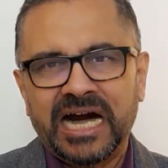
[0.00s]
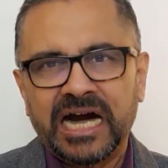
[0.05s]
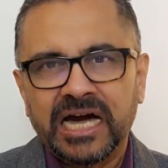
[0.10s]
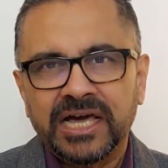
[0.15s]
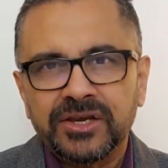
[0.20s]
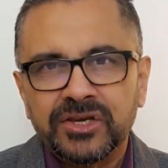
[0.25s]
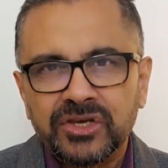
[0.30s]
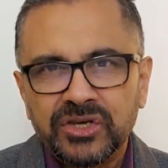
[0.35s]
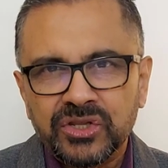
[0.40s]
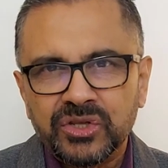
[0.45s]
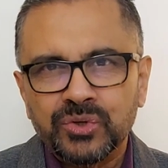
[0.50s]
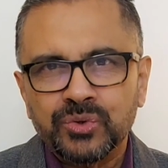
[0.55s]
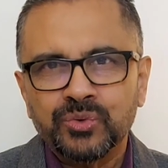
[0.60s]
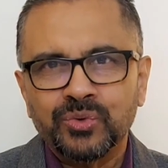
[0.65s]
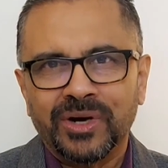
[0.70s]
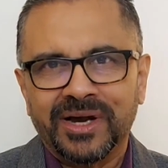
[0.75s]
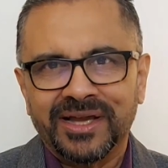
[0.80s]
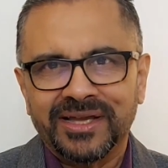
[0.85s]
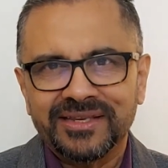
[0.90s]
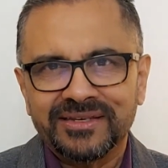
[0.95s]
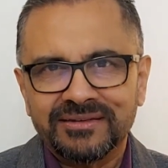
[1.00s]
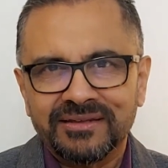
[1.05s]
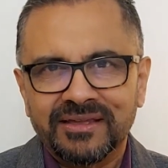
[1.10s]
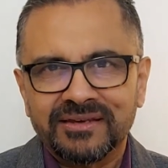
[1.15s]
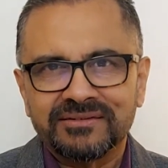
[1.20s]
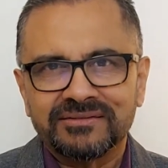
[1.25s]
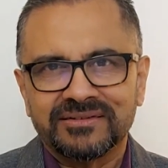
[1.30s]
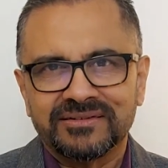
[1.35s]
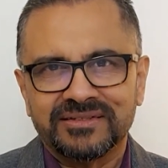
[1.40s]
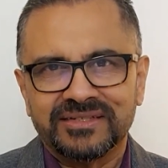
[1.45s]
our new
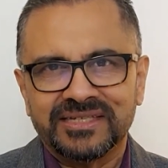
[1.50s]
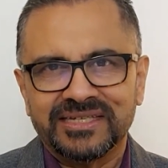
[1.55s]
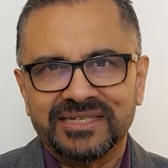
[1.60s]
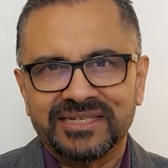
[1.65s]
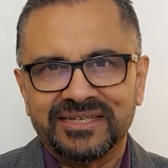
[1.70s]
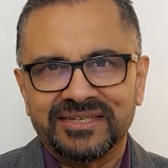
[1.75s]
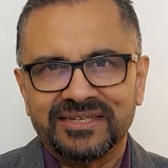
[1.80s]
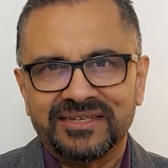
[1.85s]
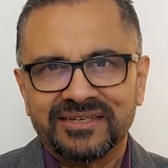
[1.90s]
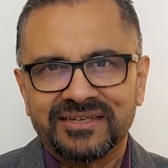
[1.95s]
identity?